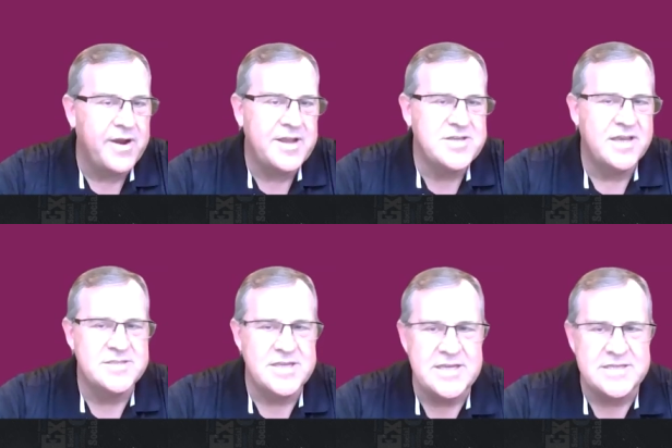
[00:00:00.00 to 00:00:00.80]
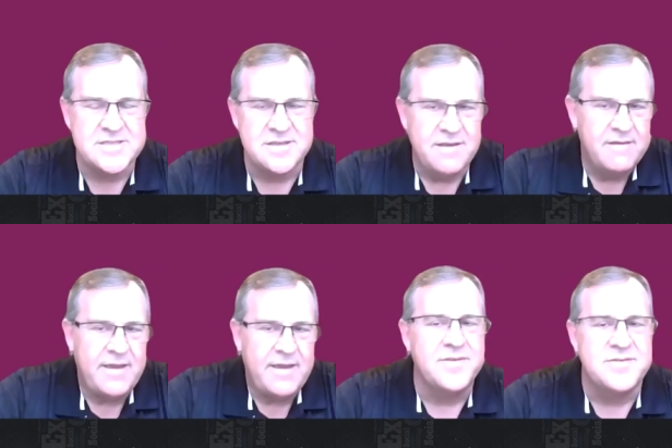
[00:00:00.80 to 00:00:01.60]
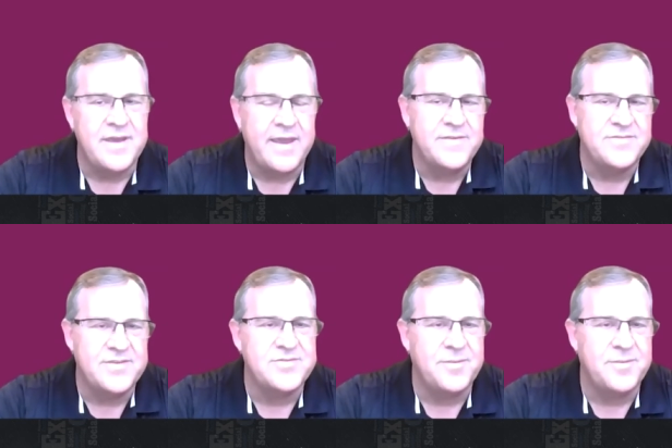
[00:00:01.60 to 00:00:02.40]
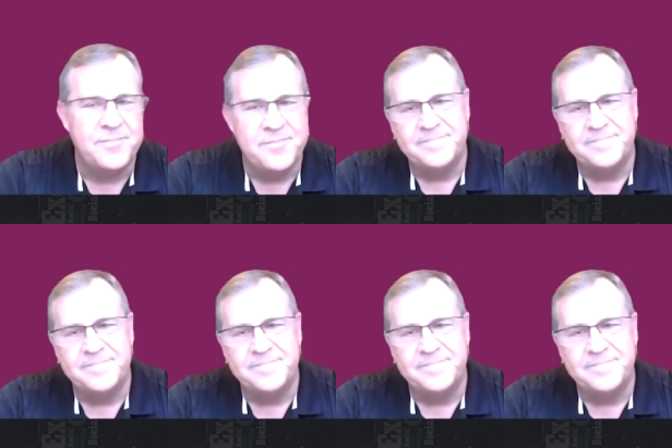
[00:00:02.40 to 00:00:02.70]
franchisees yeah. and, so, and the system.